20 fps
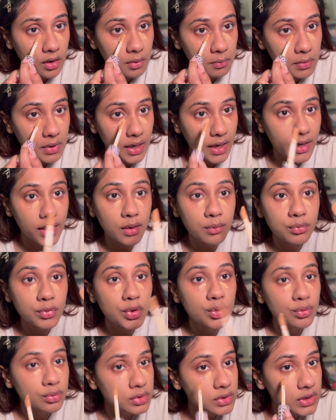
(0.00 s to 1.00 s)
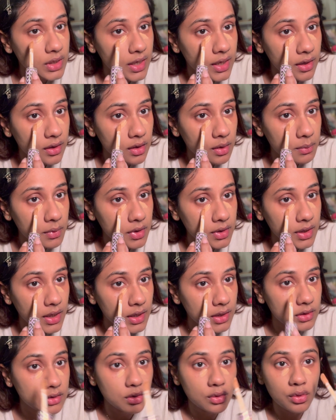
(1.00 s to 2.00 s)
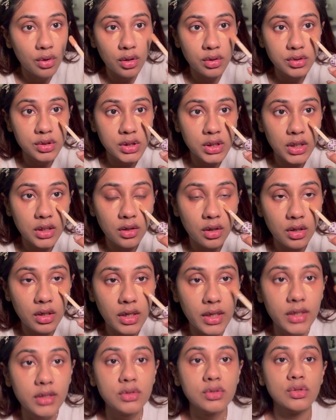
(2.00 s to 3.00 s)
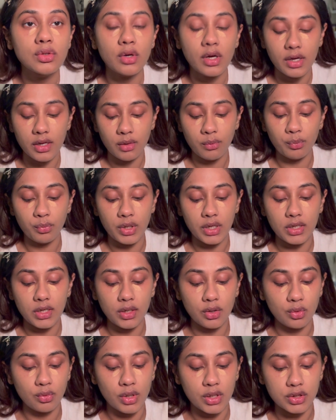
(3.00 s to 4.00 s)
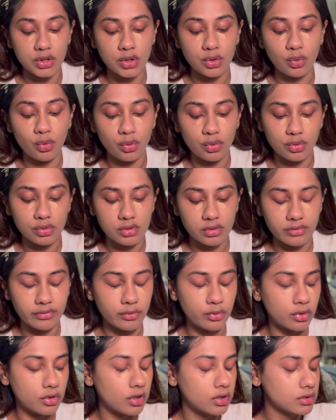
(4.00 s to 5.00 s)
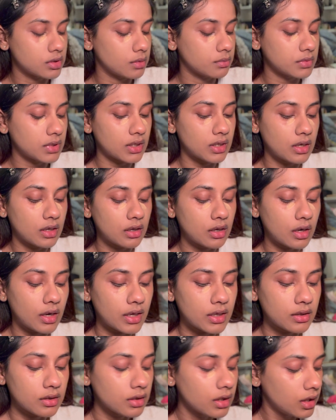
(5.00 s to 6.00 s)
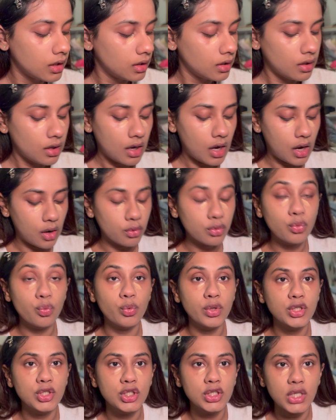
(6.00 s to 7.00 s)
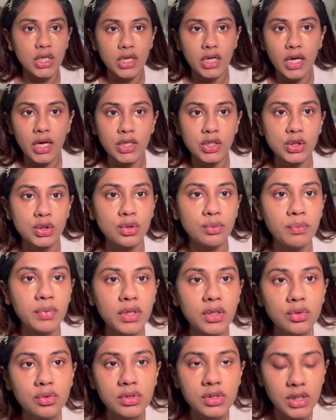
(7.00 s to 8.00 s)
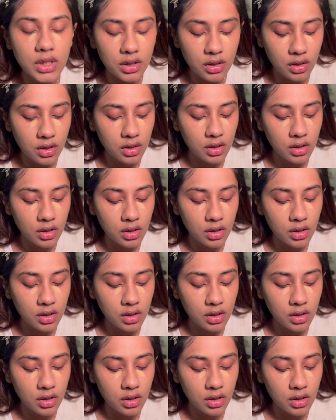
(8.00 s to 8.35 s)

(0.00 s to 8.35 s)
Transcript: but I am too scared about getting the wrong shade online, so I am waiting to actually go to Sephora or something and try out which shade I should be using.